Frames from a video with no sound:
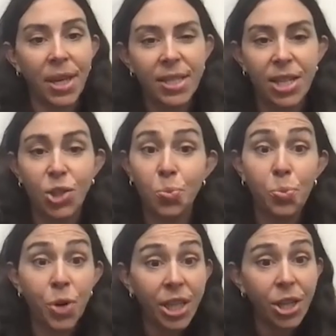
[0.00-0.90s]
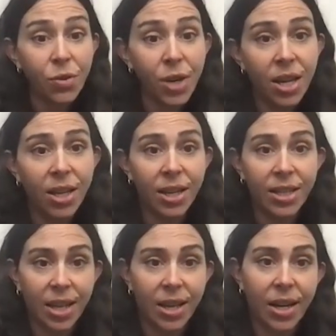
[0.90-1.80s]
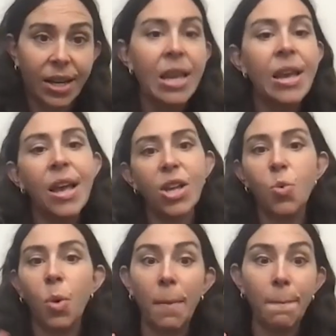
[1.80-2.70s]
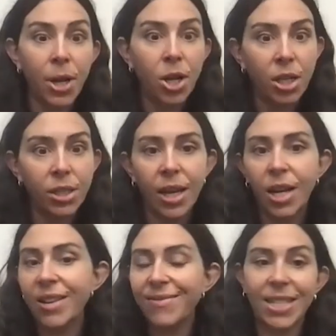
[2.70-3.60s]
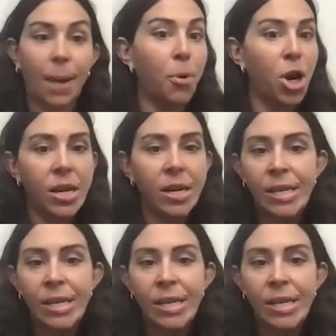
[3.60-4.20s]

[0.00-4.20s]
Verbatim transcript: piece that's really unique and exciting and you want to build a separate